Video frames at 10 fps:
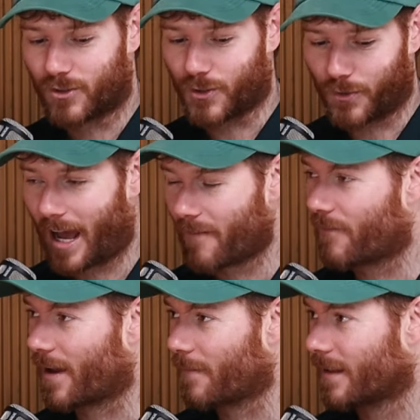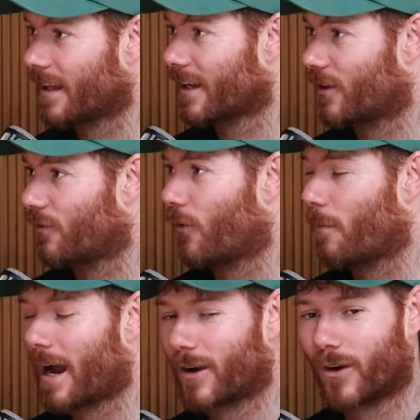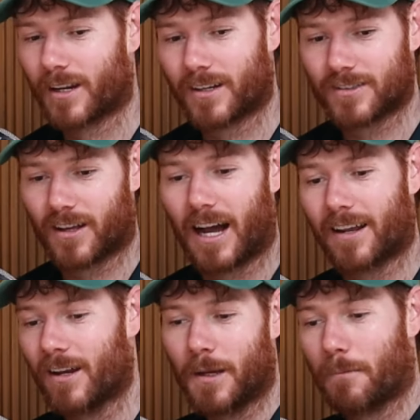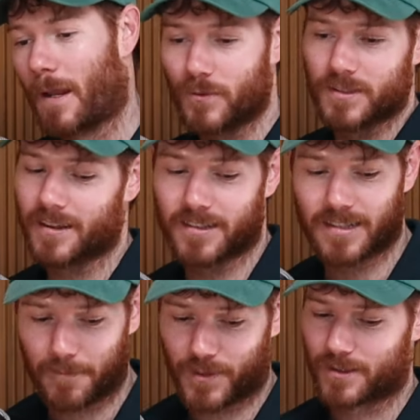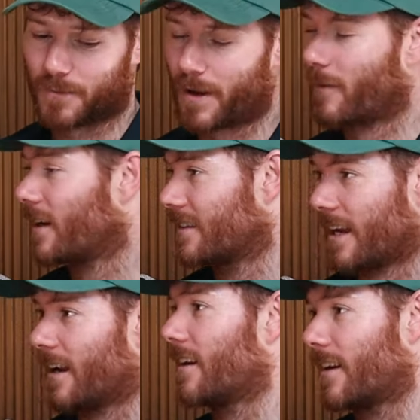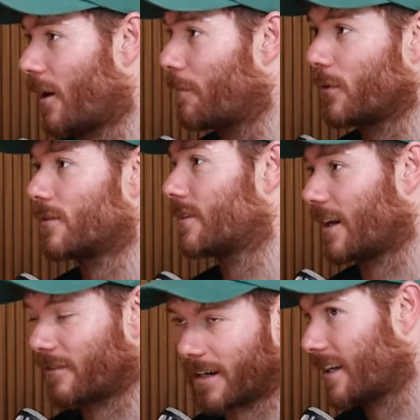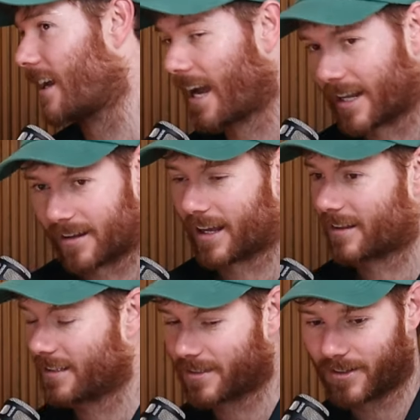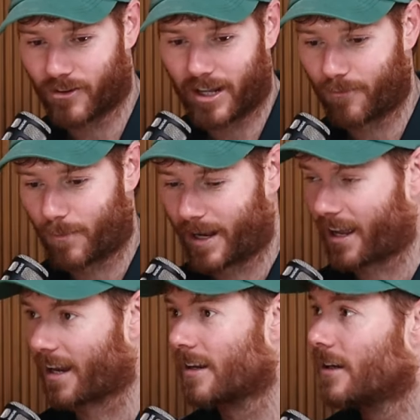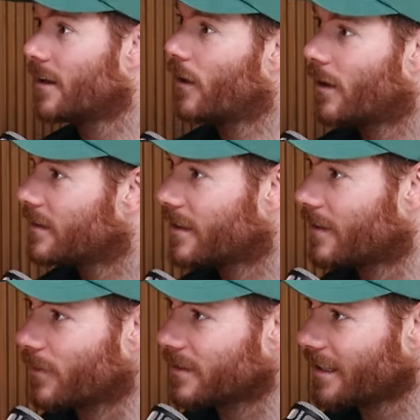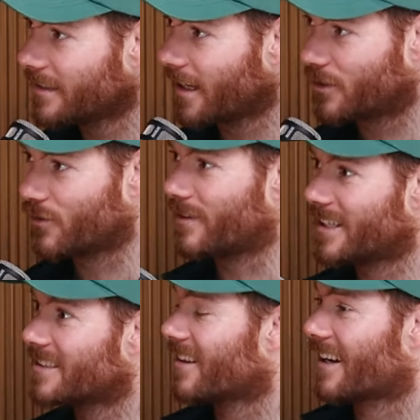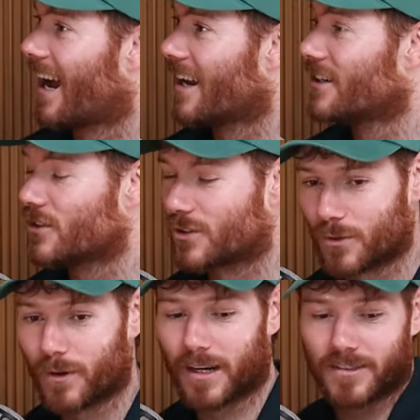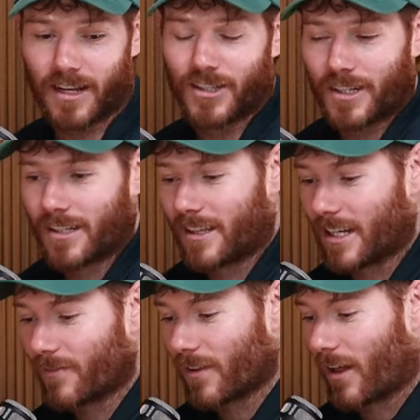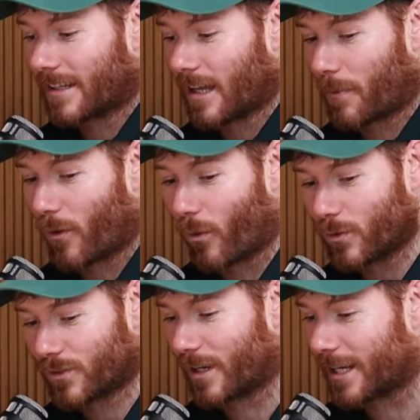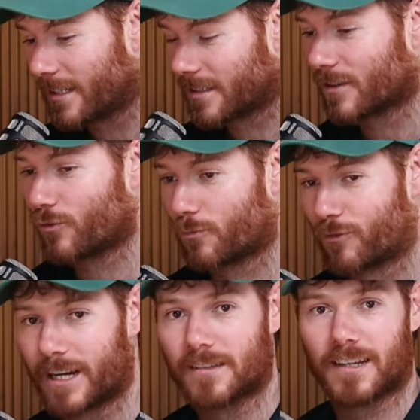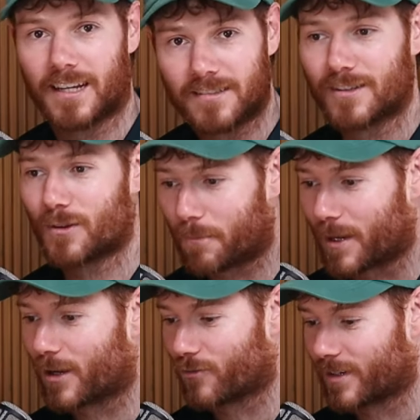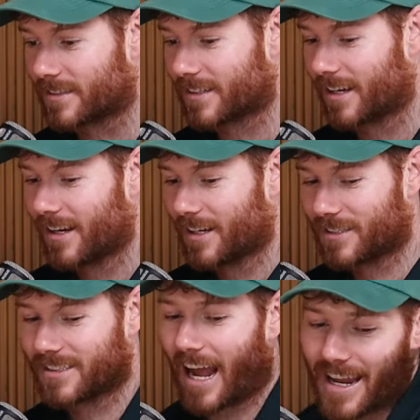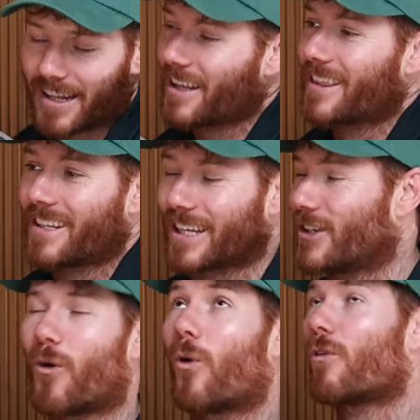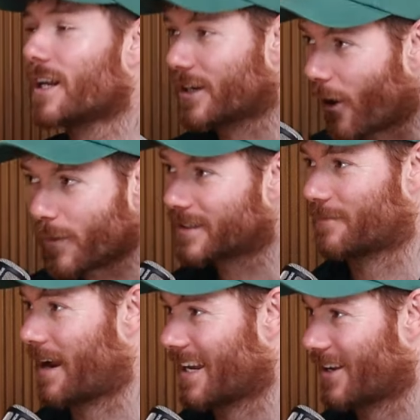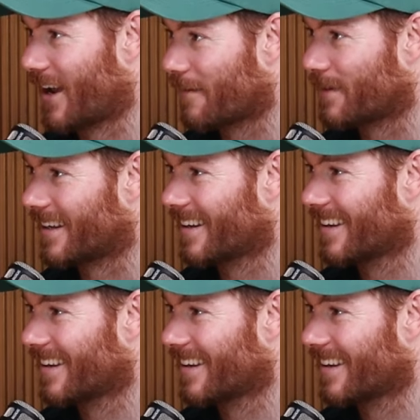do have family that they could fall back on. And it's like, people say the same thing to me when I say, you know, I put 10 grand in, I had like less than a grand left in my account. Dylan, wasn't that such a risk? Like, how did you do it? It's like, you can think of it like that, but also isn't the bigger risk staying in the thing that you already know isn't making you happy?